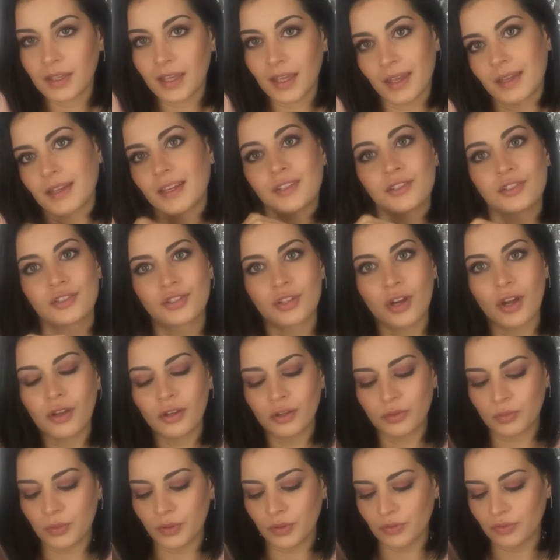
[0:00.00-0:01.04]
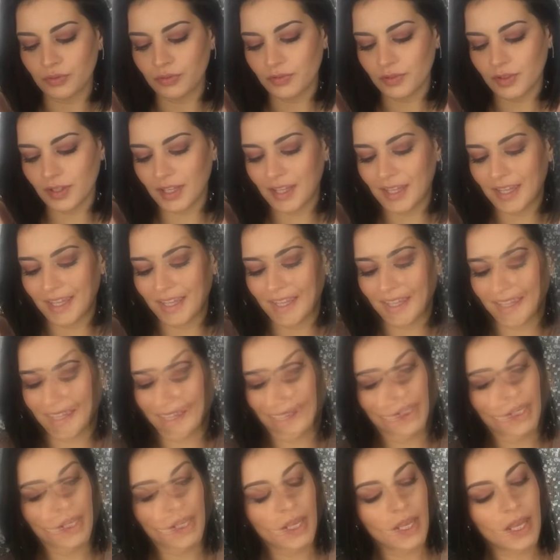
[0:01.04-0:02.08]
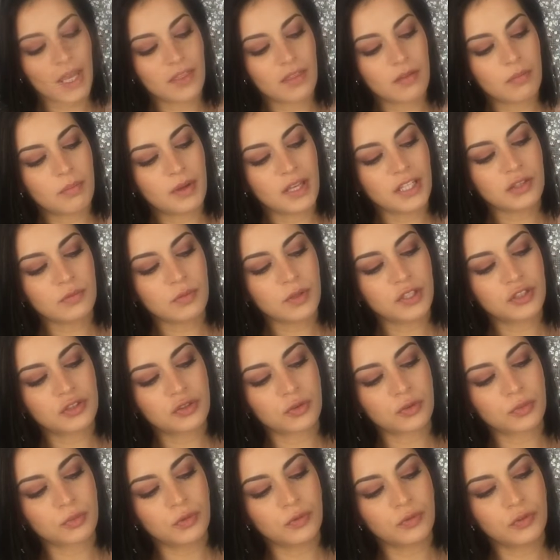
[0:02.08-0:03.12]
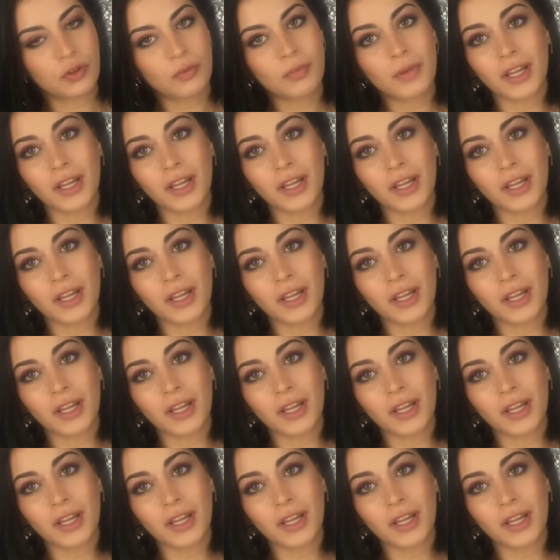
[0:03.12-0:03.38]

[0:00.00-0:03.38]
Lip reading: and it's childproof. And the best way to remove your